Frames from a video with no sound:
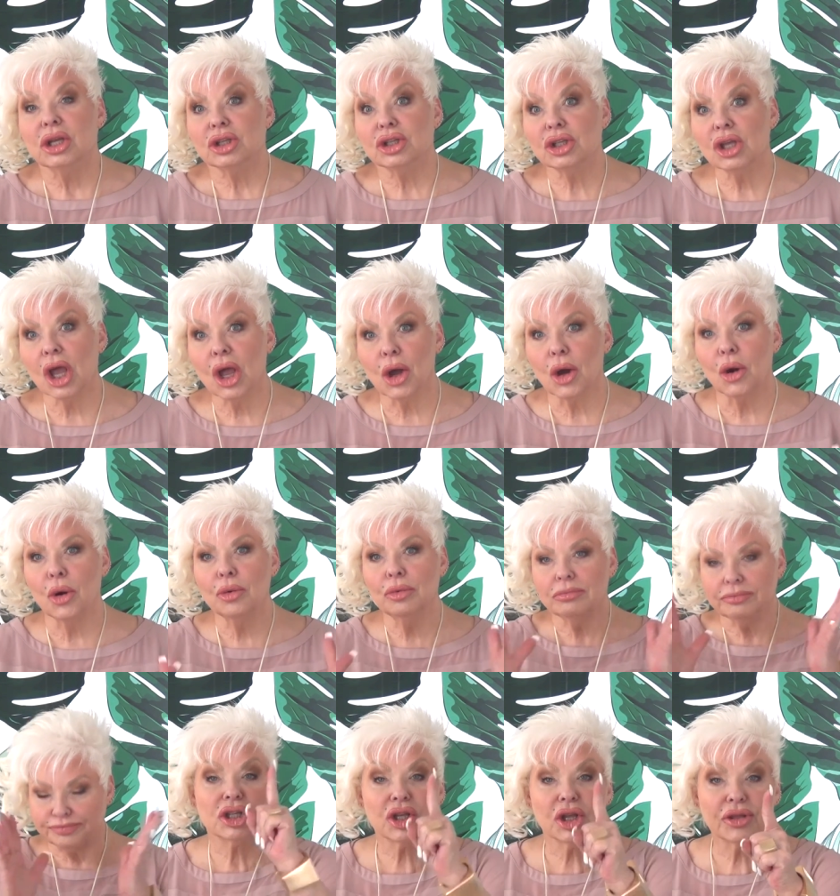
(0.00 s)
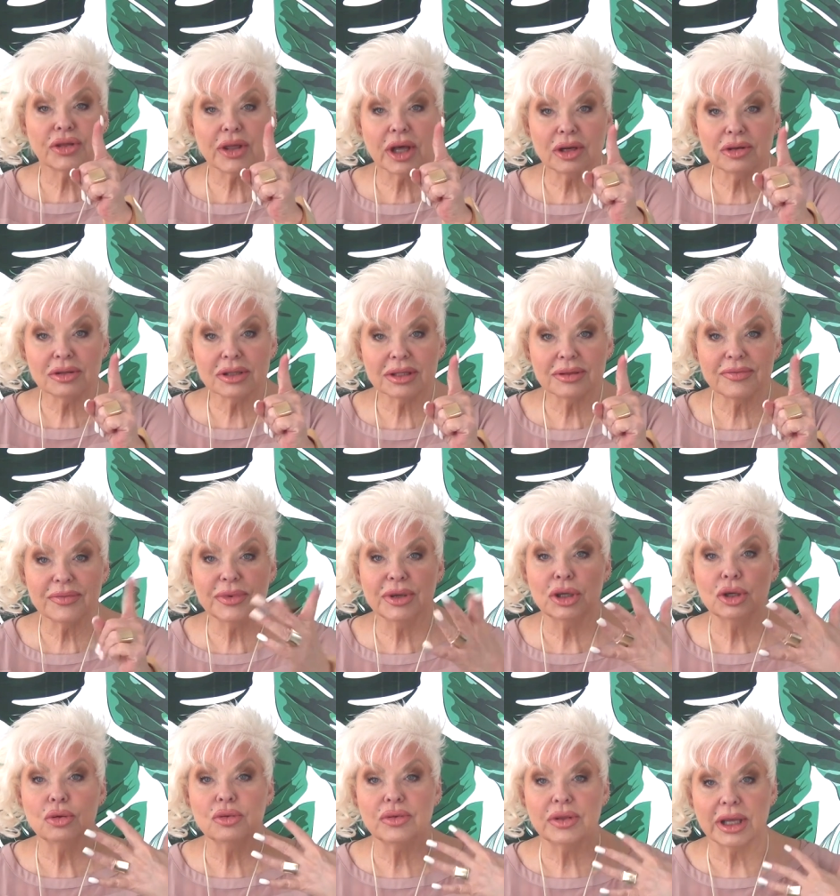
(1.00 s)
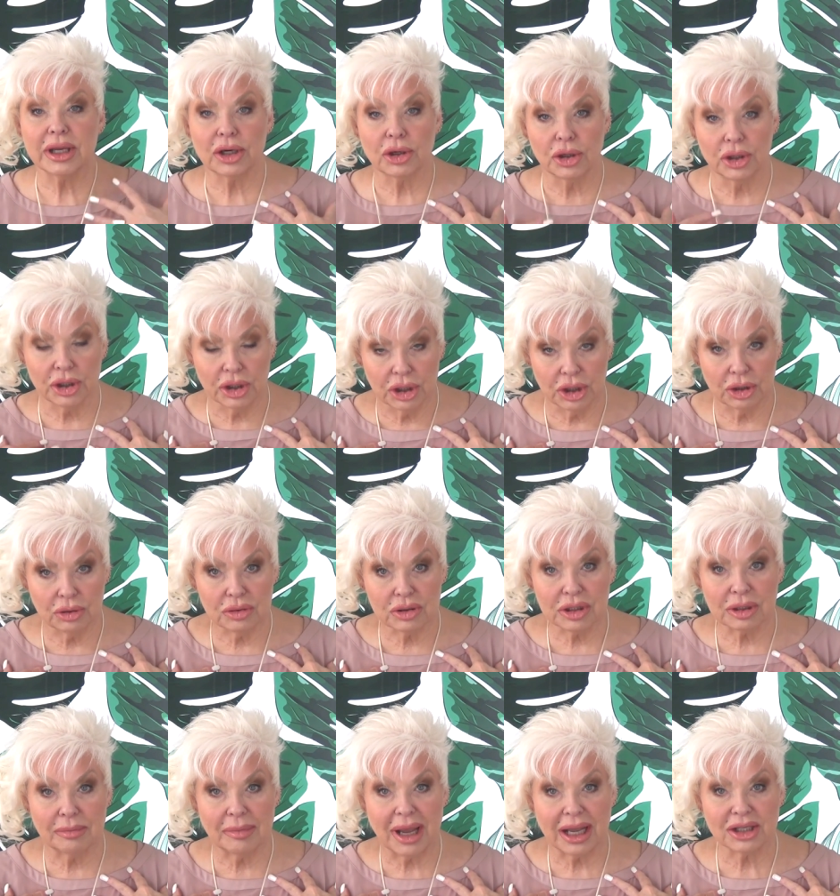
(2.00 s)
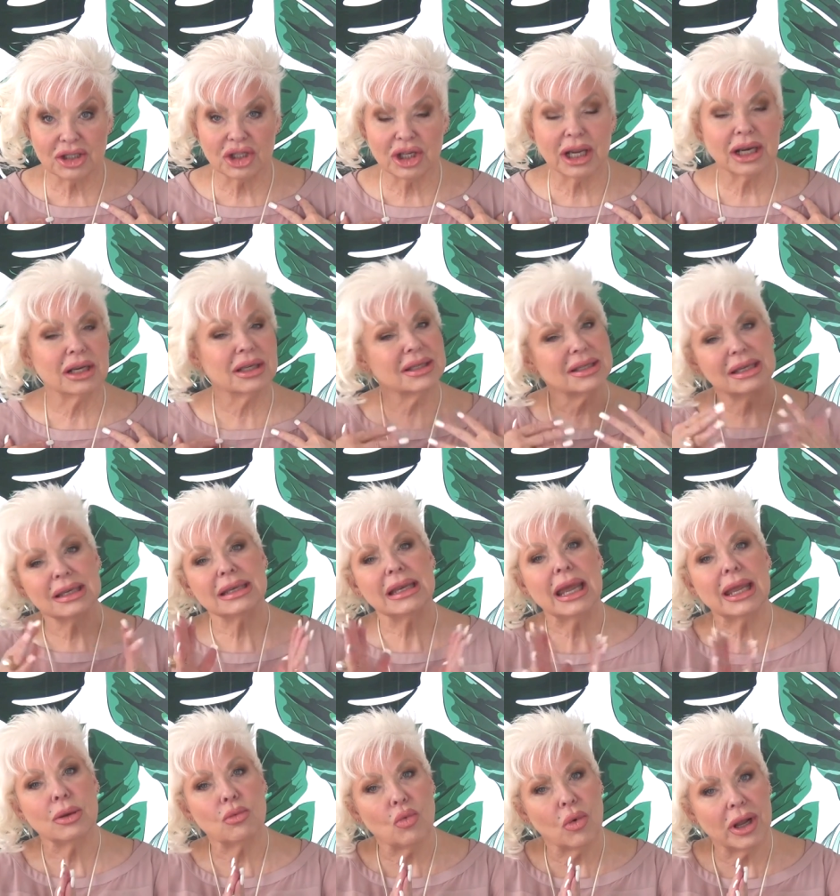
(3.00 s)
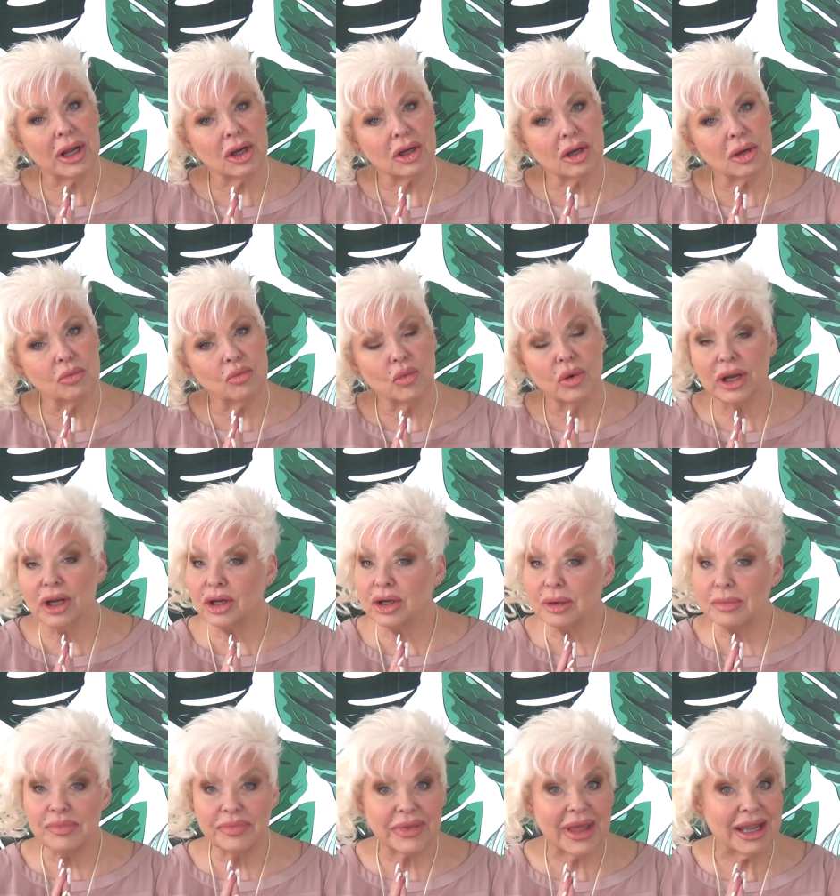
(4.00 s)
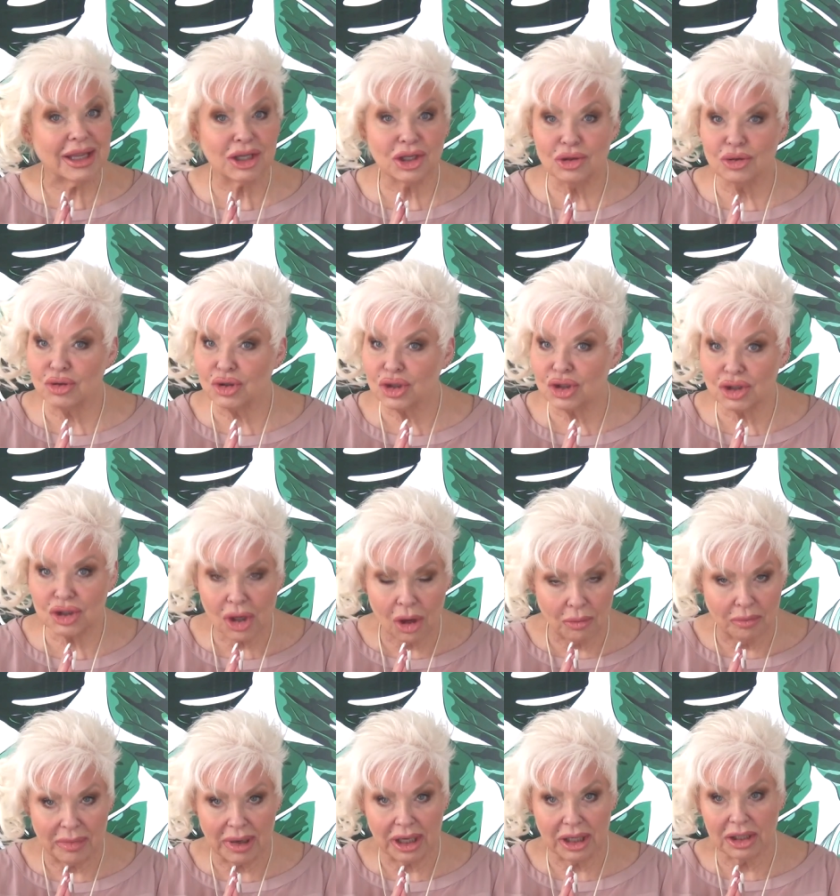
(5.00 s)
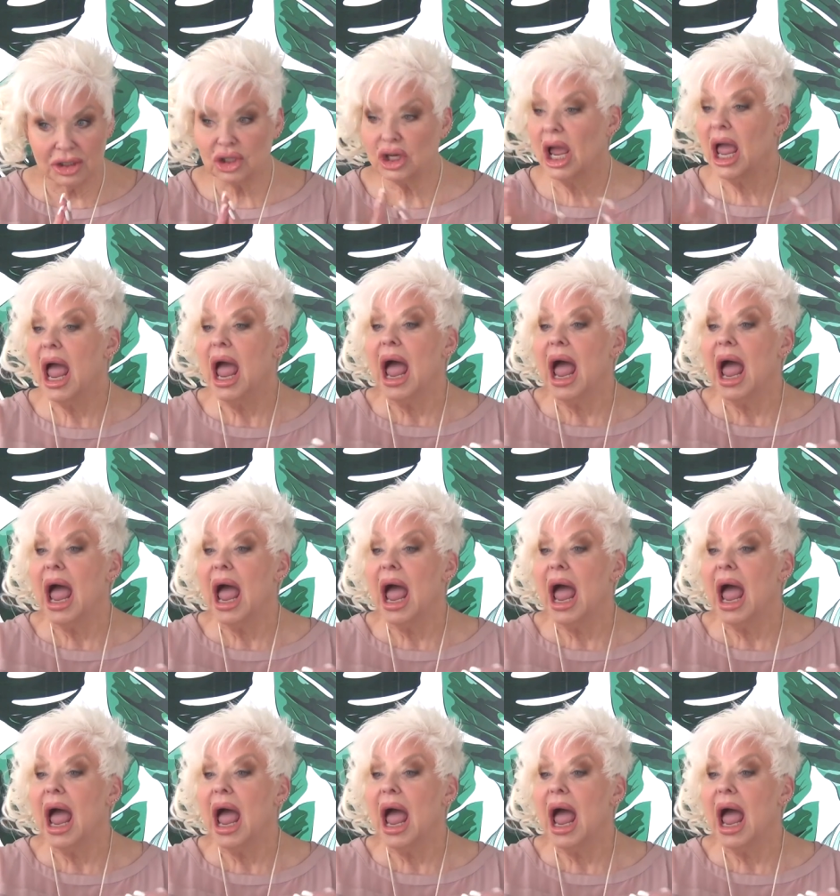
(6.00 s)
So, to those of you that are new to my channel today, welcome, welcome. Thank you so much.